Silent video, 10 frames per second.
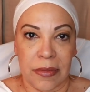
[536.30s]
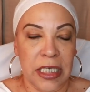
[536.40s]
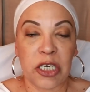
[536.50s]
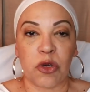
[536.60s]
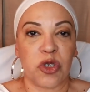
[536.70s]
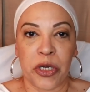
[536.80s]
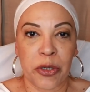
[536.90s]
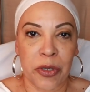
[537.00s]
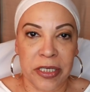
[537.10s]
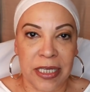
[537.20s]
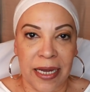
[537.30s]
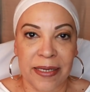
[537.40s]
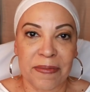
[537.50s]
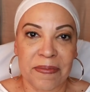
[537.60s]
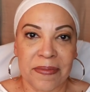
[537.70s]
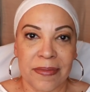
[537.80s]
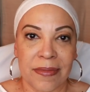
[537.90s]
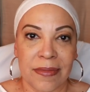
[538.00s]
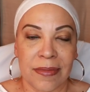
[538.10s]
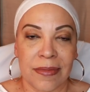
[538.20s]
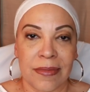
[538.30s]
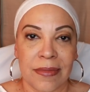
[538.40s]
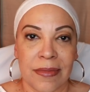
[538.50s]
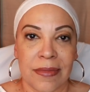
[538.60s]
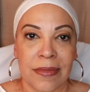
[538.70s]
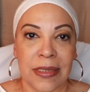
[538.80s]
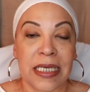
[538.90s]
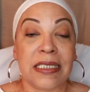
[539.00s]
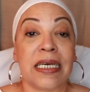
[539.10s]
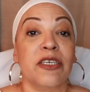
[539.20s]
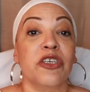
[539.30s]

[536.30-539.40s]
He goes, "You ain't going to die." He said,